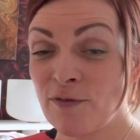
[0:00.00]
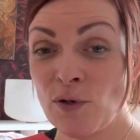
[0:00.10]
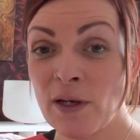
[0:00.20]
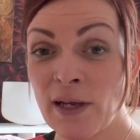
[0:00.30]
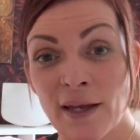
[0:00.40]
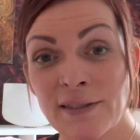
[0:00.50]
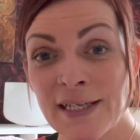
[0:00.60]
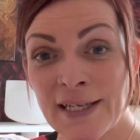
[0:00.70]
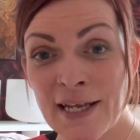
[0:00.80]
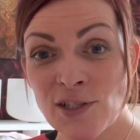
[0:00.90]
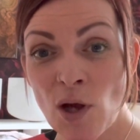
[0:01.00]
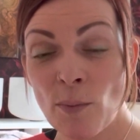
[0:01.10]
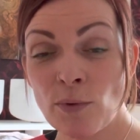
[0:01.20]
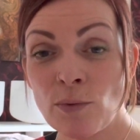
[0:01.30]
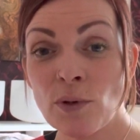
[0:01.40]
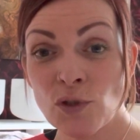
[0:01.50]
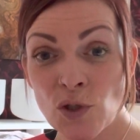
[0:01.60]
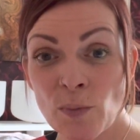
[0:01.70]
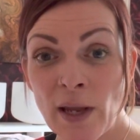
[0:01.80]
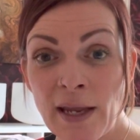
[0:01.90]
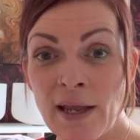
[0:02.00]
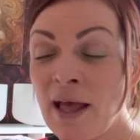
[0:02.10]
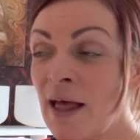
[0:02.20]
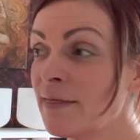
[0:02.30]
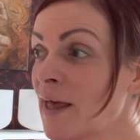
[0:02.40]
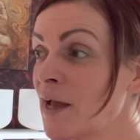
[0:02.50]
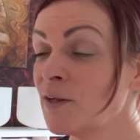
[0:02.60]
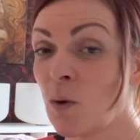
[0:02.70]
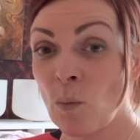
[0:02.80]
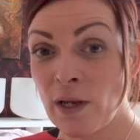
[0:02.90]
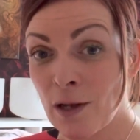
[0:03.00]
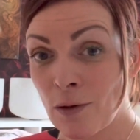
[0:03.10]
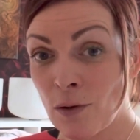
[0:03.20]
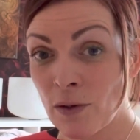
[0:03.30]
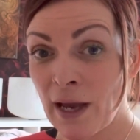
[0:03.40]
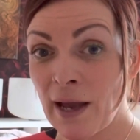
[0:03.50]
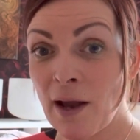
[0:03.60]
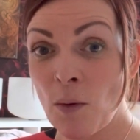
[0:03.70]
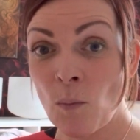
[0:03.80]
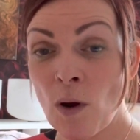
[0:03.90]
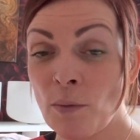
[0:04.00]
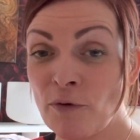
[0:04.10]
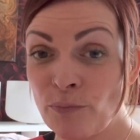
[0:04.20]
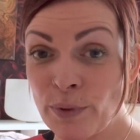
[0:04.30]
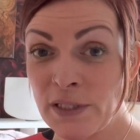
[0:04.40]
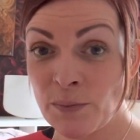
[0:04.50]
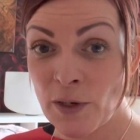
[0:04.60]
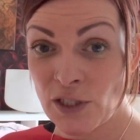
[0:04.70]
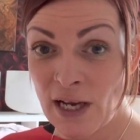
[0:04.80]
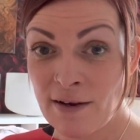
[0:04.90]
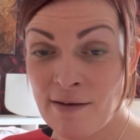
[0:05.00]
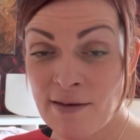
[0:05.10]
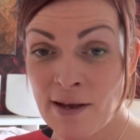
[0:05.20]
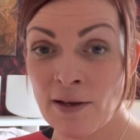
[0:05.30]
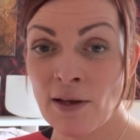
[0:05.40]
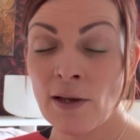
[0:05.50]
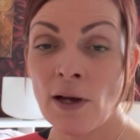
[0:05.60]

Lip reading: If you can get a DNA sample to me, then we can look at and work with pretty much anything.